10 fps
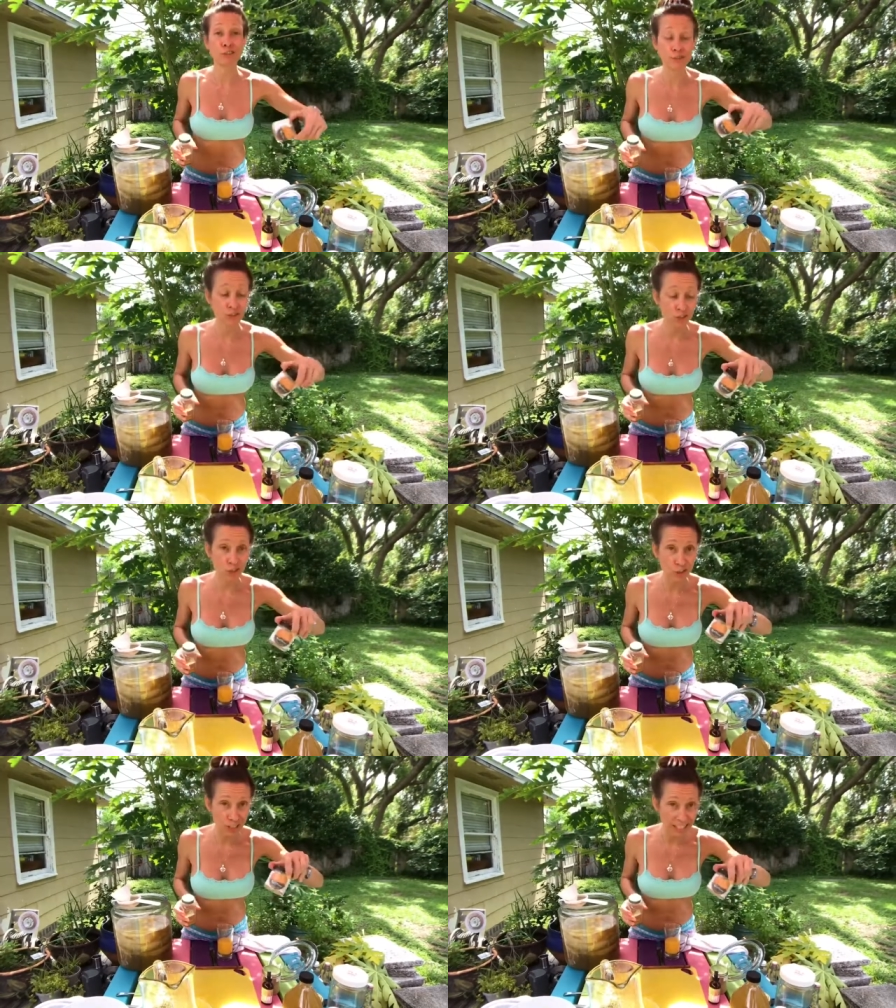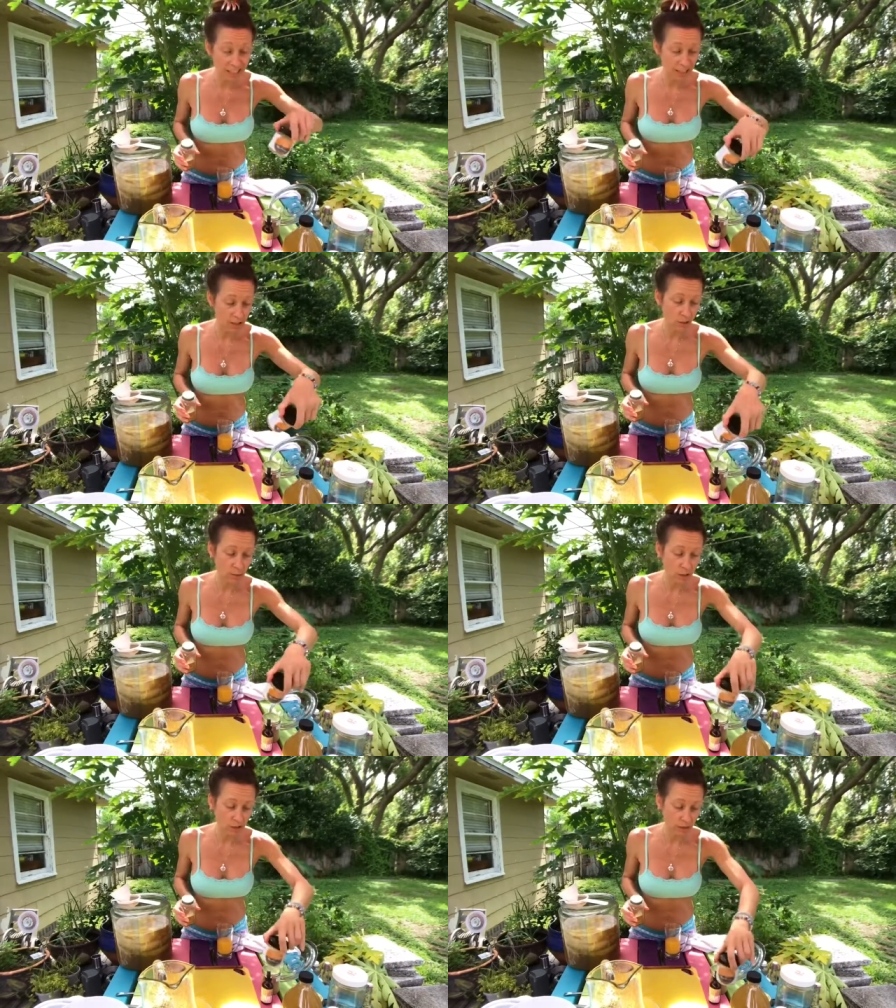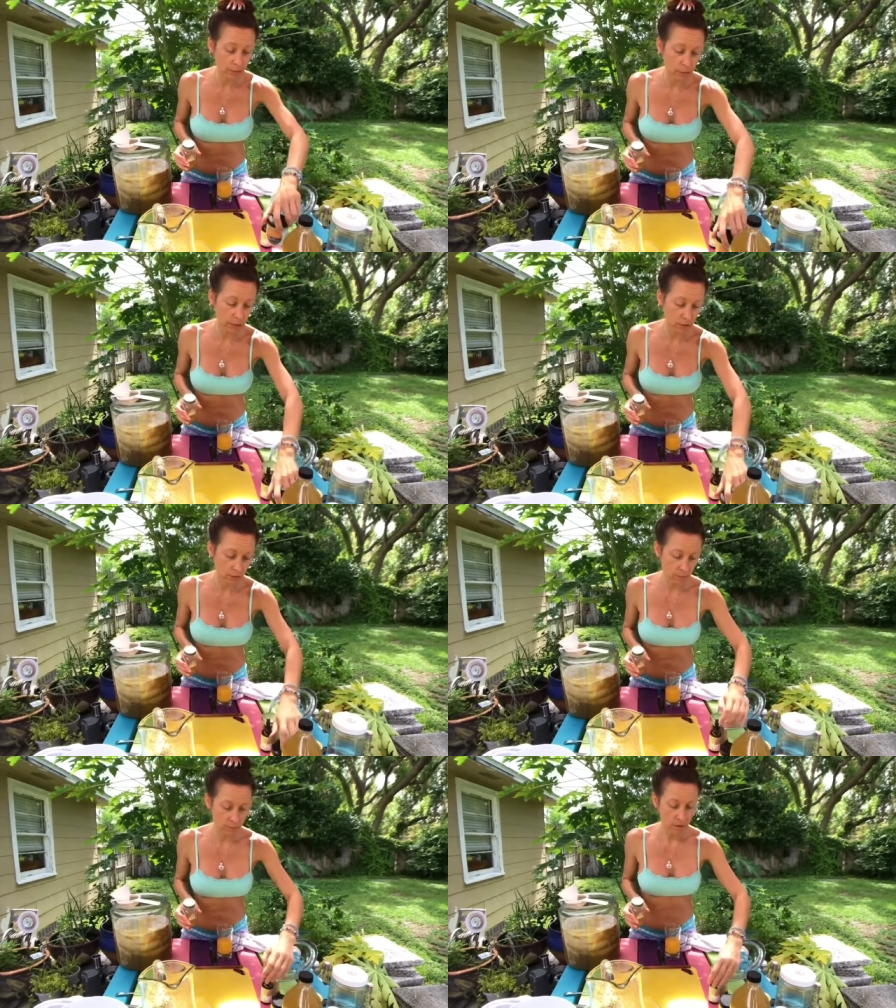So there's ginger in this. So I'm going to use some of this.